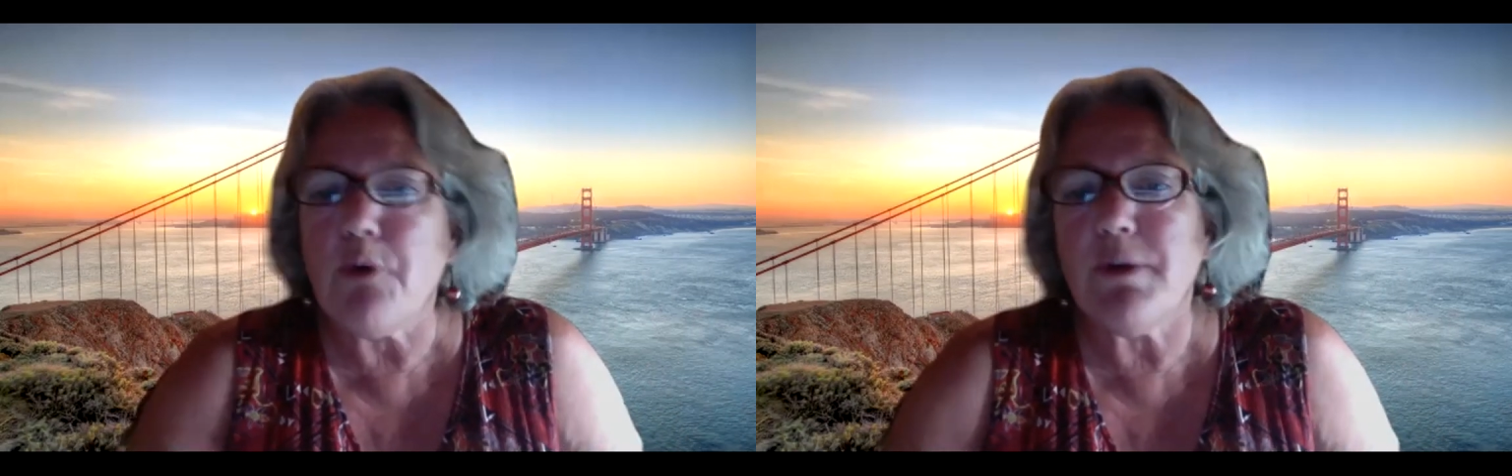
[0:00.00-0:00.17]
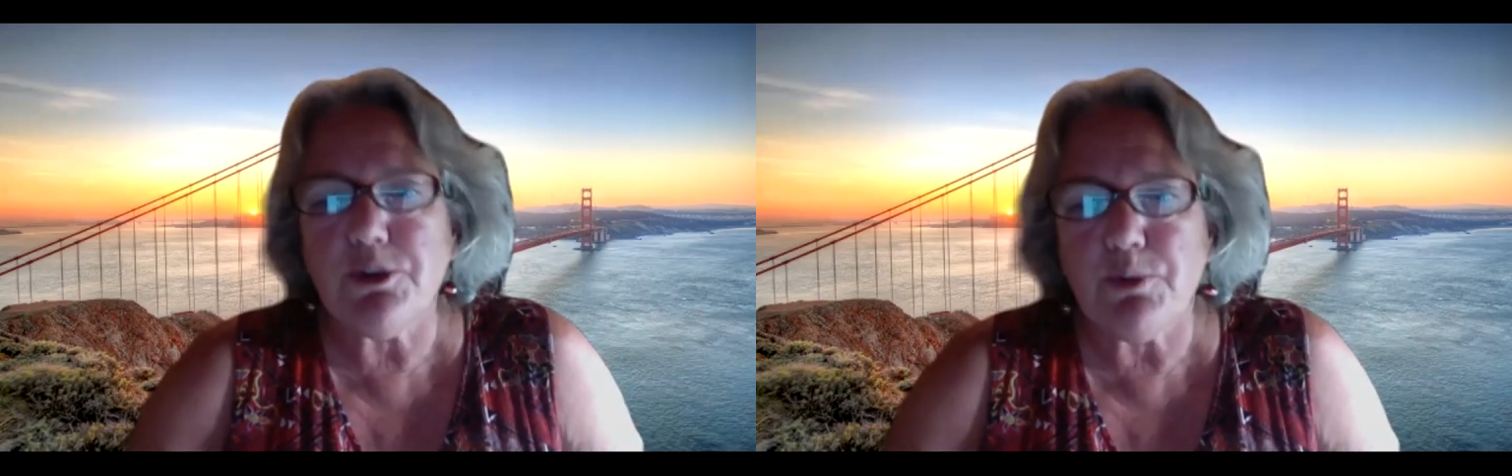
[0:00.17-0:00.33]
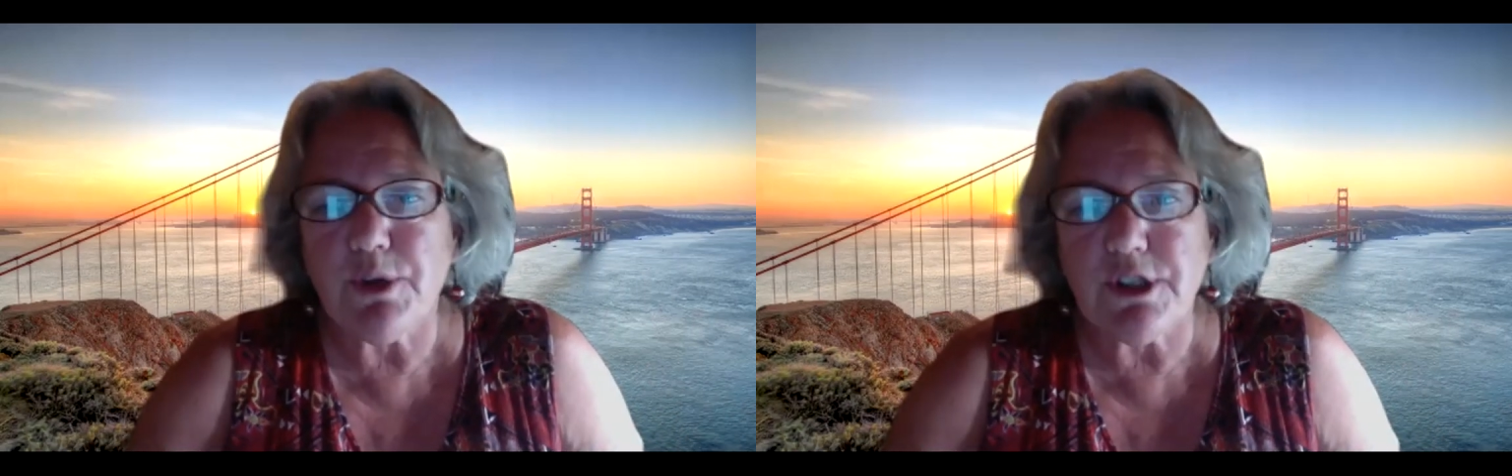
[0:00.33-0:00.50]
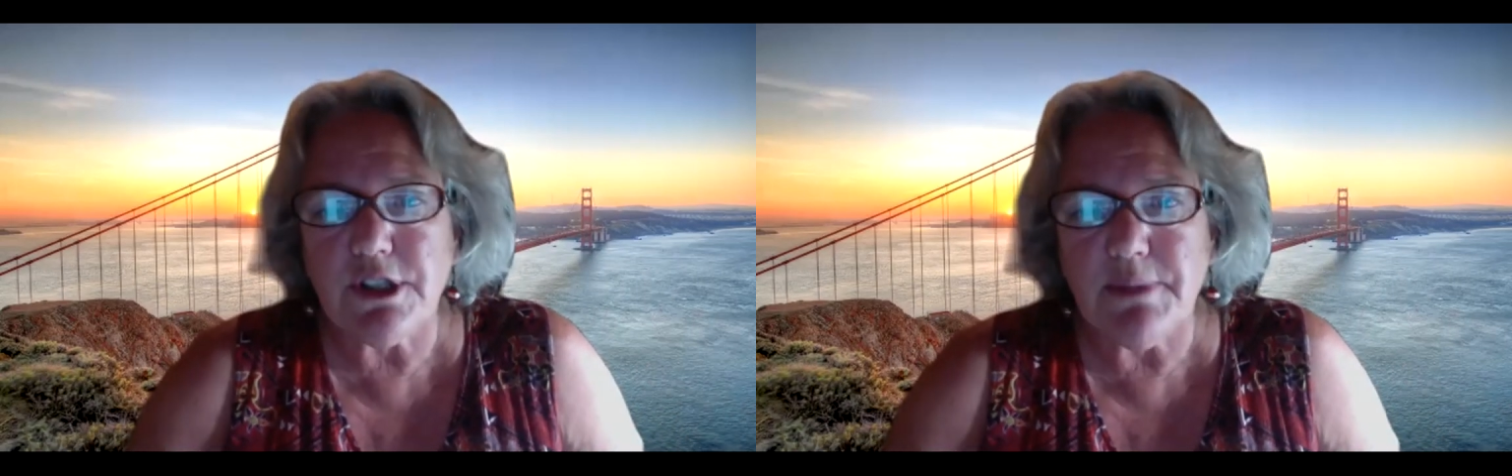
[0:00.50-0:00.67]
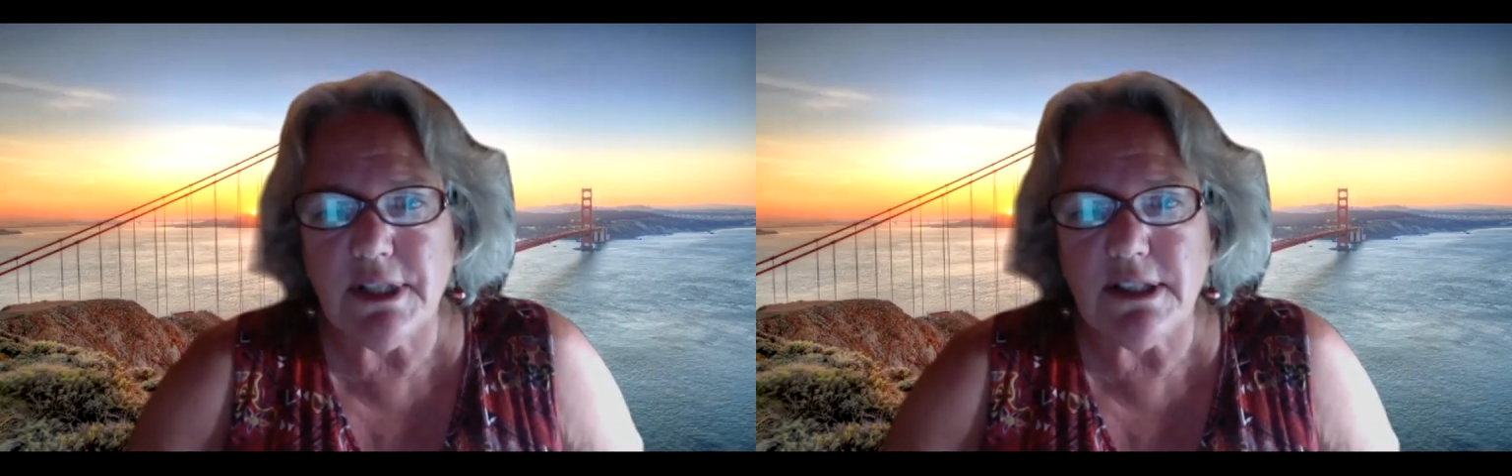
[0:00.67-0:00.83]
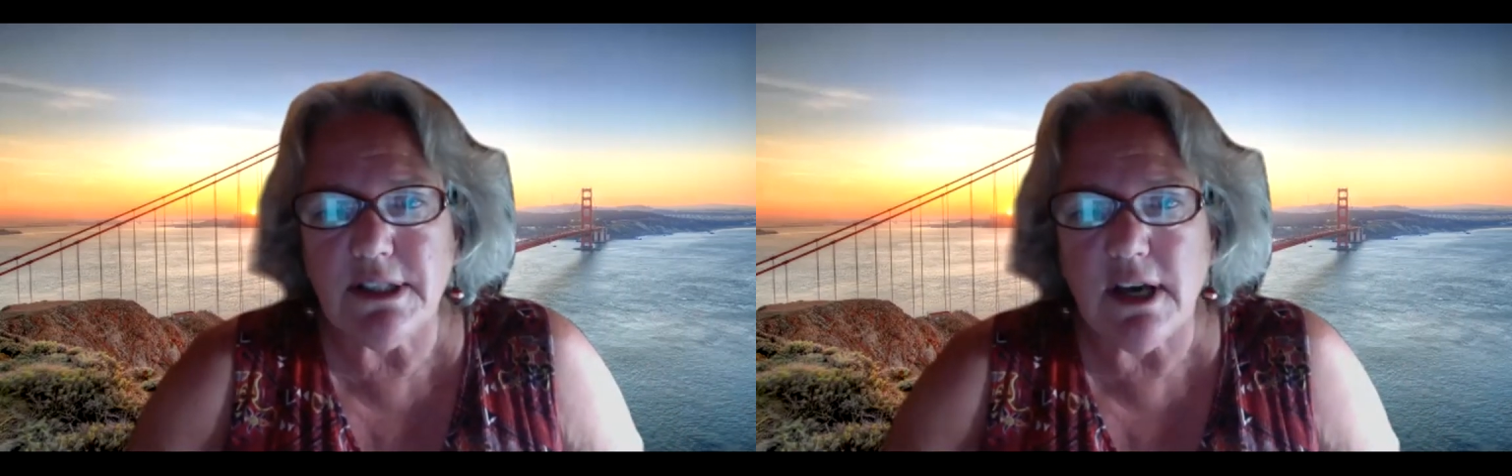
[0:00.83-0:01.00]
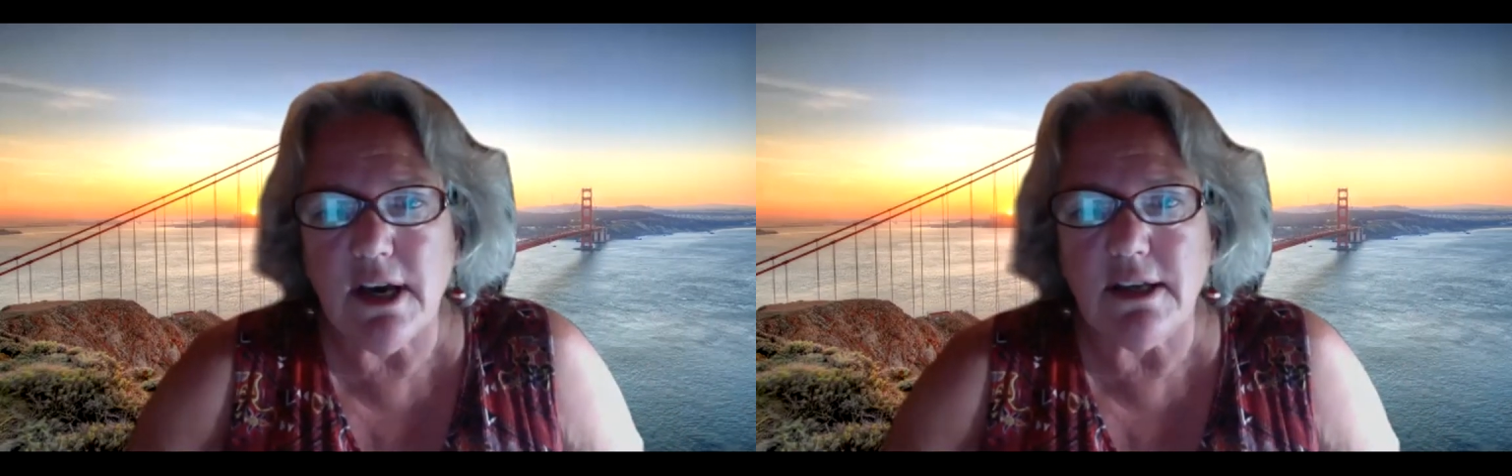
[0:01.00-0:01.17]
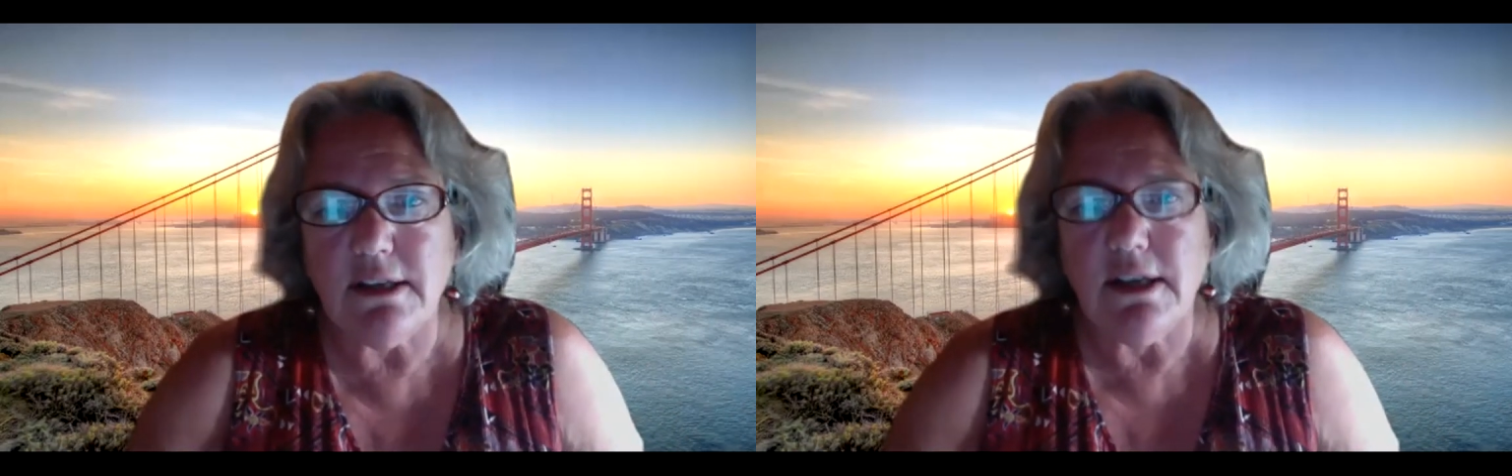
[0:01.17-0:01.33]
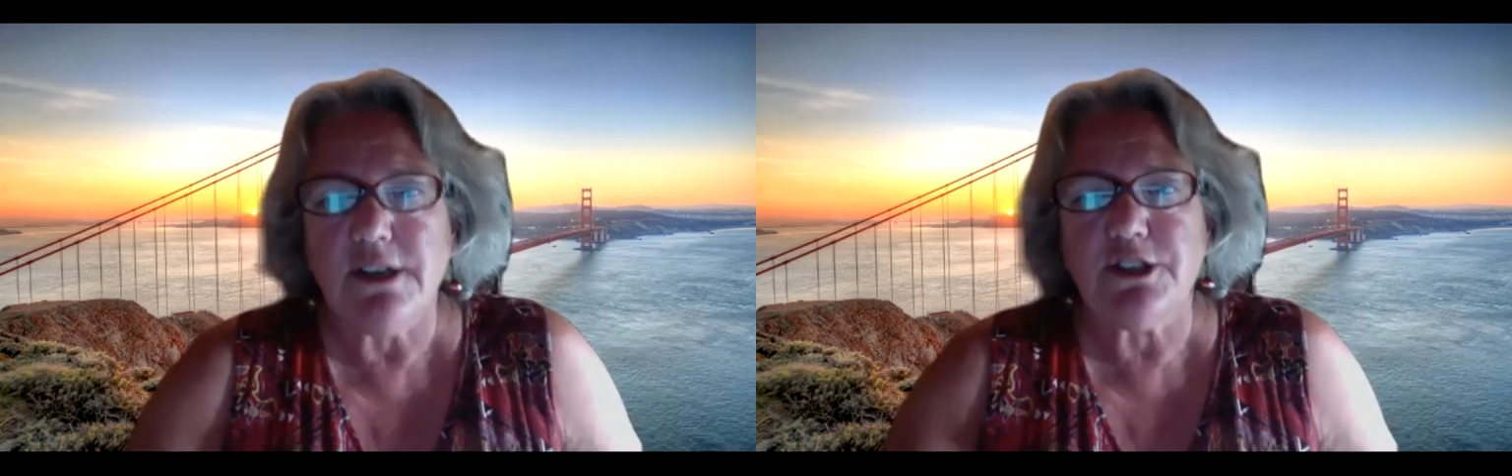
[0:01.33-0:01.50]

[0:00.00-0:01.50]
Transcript: much work to be done,